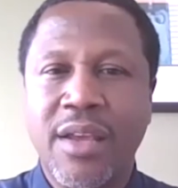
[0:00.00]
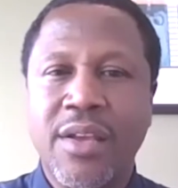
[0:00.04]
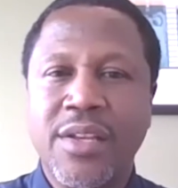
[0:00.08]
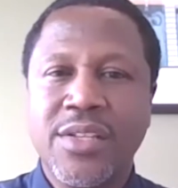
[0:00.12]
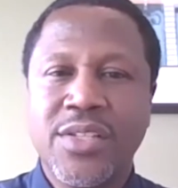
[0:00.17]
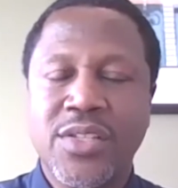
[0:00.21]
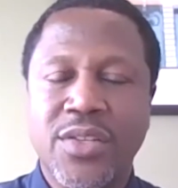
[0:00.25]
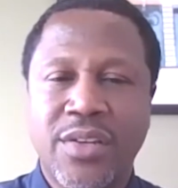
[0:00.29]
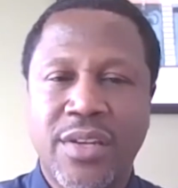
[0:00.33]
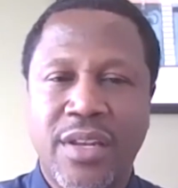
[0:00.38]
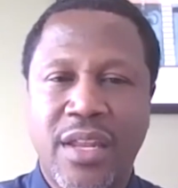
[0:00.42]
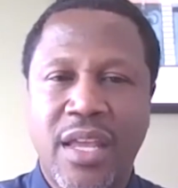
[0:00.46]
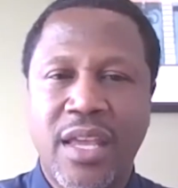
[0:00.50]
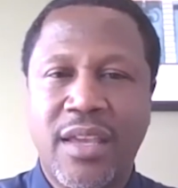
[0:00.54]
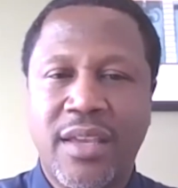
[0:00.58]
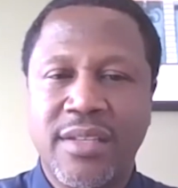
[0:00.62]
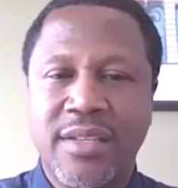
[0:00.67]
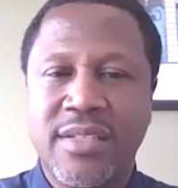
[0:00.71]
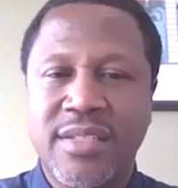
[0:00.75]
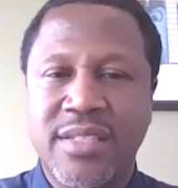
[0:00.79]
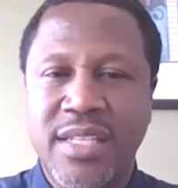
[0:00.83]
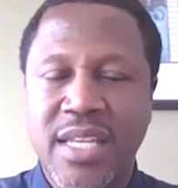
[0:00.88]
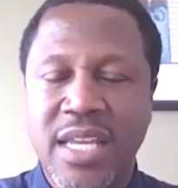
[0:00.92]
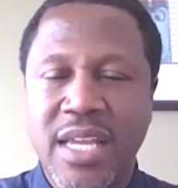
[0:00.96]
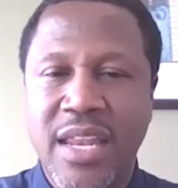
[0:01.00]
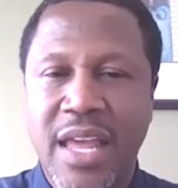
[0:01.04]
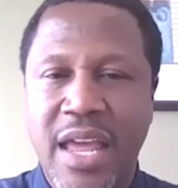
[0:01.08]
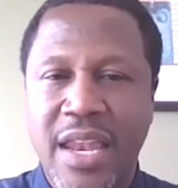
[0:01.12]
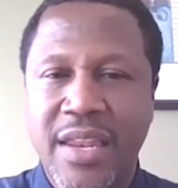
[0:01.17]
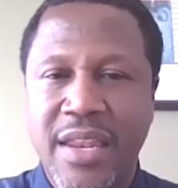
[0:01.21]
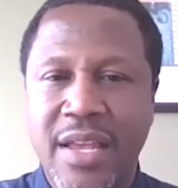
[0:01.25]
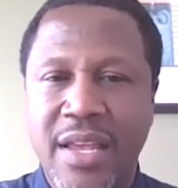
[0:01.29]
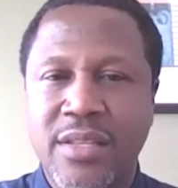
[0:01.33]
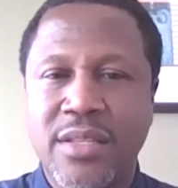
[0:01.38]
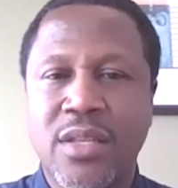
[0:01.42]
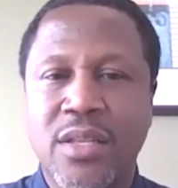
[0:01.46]
so that they can see that
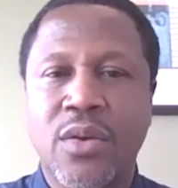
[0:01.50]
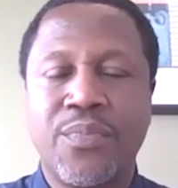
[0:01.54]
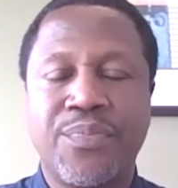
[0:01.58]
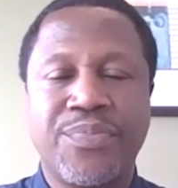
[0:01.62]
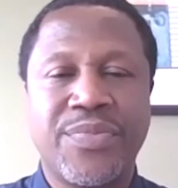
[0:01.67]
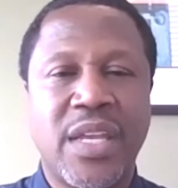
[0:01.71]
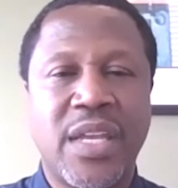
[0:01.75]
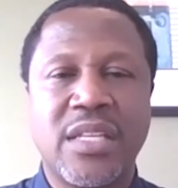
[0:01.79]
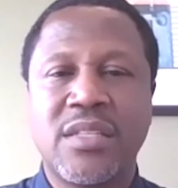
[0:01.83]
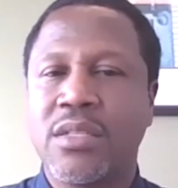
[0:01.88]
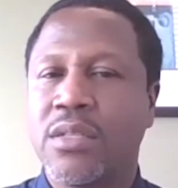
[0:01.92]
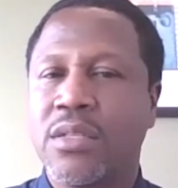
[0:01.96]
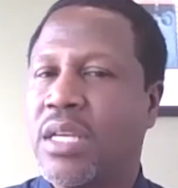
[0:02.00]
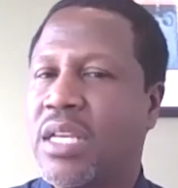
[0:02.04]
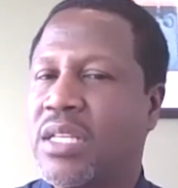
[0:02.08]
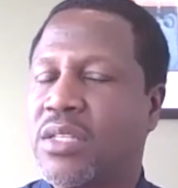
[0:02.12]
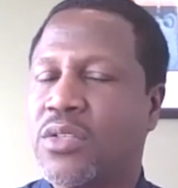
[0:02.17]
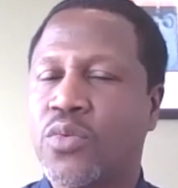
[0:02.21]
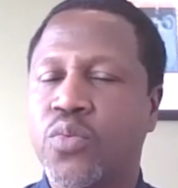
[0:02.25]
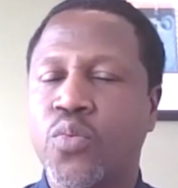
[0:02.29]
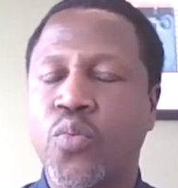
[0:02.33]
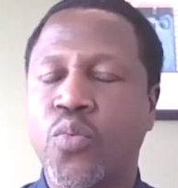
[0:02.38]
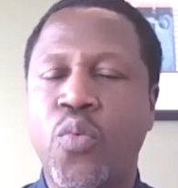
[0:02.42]
it's